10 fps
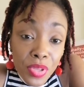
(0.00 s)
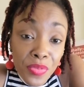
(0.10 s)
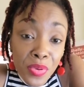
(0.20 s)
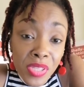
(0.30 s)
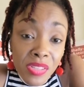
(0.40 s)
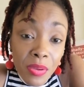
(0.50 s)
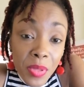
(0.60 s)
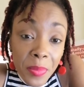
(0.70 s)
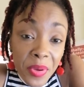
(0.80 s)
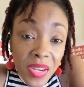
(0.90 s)
if you were
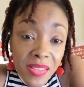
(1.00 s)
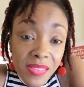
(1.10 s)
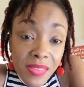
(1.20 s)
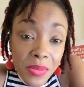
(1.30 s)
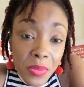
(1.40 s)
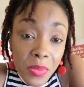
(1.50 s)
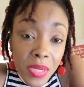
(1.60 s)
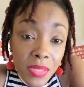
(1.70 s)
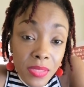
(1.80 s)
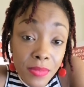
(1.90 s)
stuck with a pregnancy you don't
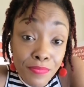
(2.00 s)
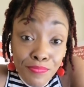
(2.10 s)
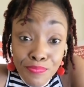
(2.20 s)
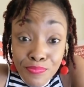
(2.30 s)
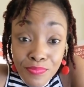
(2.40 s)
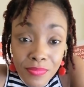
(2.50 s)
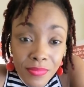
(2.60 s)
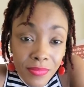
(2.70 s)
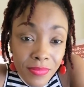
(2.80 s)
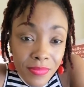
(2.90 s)
want?
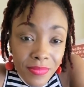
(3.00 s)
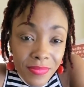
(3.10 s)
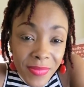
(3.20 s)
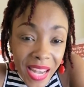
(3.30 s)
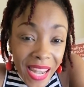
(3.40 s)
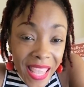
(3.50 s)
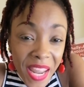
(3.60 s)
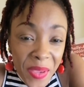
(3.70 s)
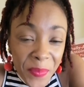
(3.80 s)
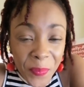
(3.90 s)

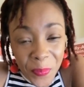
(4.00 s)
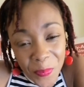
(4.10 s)
Later.